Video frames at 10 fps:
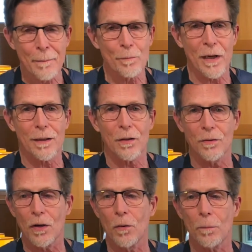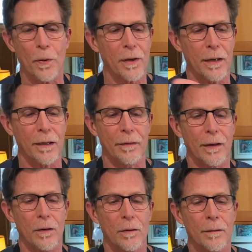but you don't put it in
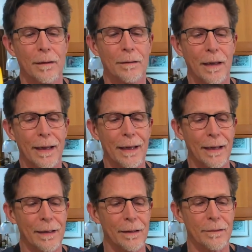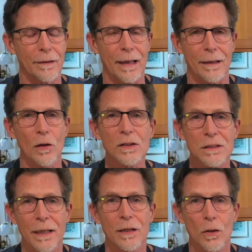there like it looks
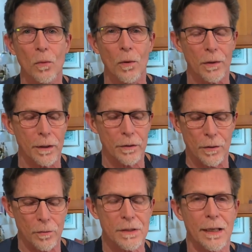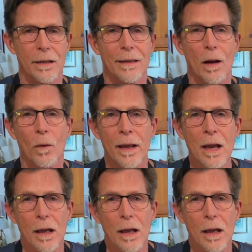like you would. You don't set it that way.